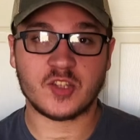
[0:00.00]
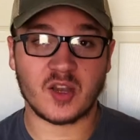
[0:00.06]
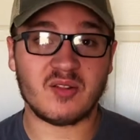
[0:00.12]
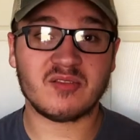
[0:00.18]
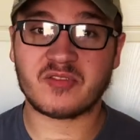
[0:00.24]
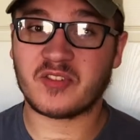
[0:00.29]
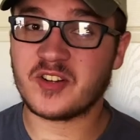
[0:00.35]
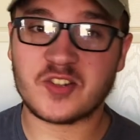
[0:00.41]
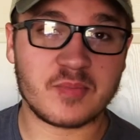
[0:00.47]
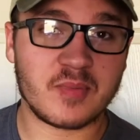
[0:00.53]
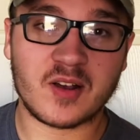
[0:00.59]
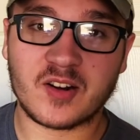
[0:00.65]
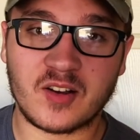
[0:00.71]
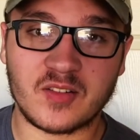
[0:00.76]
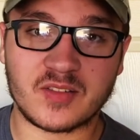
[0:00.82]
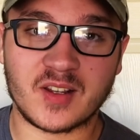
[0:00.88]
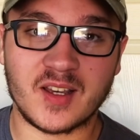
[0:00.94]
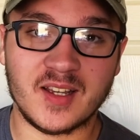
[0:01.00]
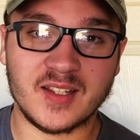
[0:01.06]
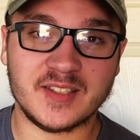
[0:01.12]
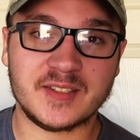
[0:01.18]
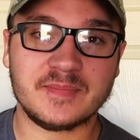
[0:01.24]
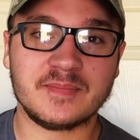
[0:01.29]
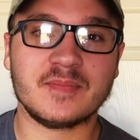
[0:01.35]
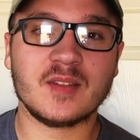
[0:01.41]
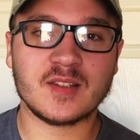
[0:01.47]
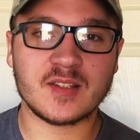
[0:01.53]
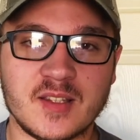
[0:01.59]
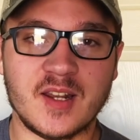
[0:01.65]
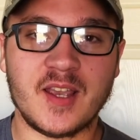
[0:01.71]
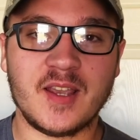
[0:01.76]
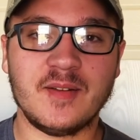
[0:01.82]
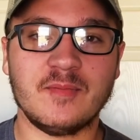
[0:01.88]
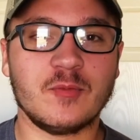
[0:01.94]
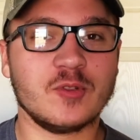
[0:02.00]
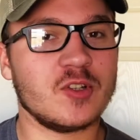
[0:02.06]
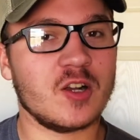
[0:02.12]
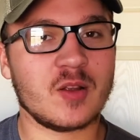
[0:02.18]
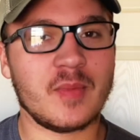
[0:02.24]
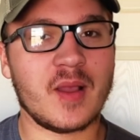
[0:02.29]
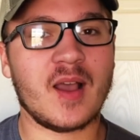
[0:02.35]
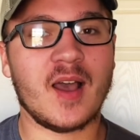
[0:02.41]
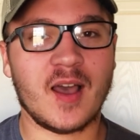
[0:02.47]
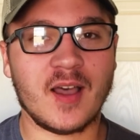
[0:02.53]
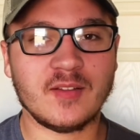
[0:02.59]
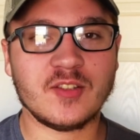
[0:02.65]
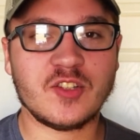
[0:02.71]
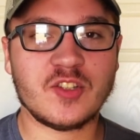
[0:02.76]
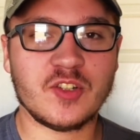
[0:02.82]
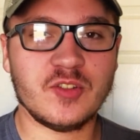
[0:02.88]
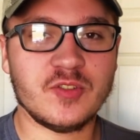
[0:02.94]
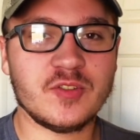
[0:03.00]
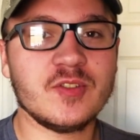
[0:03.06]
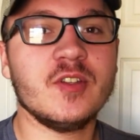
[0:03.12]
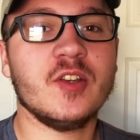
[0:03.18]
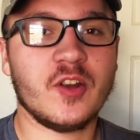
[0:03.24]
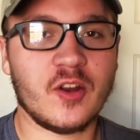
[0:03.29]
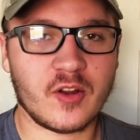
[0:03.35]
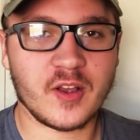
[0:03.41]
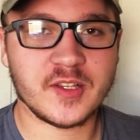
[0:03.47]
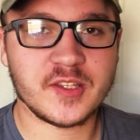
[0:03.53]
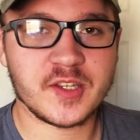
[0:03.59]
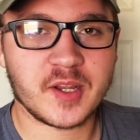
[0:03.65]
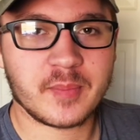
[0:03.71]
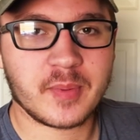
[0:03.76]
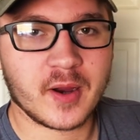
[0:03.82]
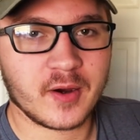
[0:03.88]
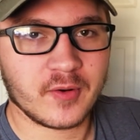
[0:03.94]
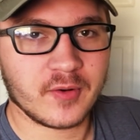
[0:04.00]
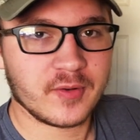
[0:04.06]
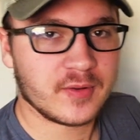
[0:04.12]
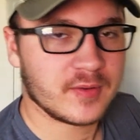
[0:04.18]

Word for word: Don't freeze your butt off, guys. Today, we're talking about how to choose your hunting apparel.